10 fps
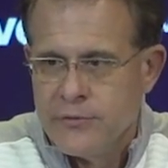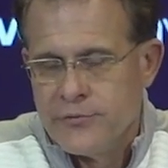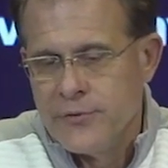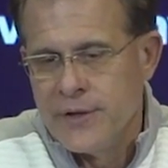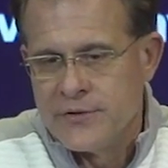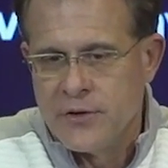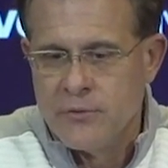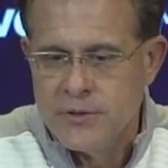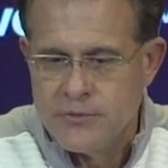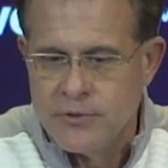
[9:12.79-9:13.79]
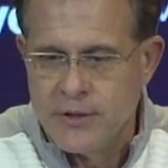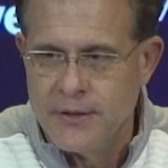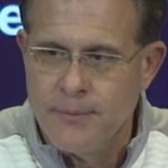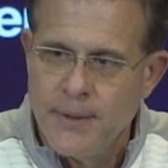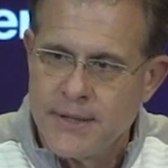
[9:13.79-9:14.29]
So that's always really
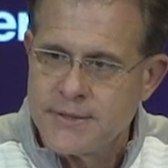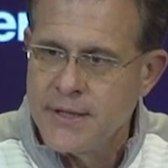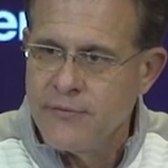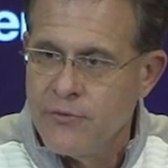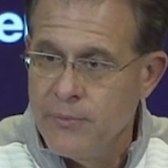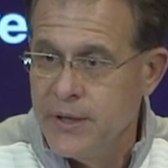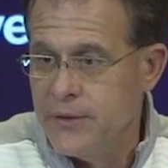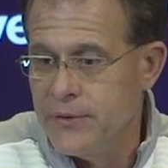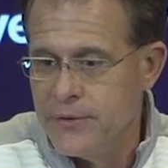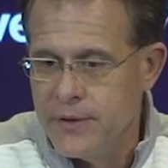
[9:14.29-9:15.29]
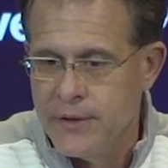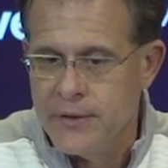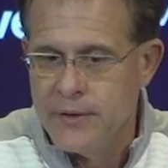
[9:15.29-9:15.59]
the best thing for me during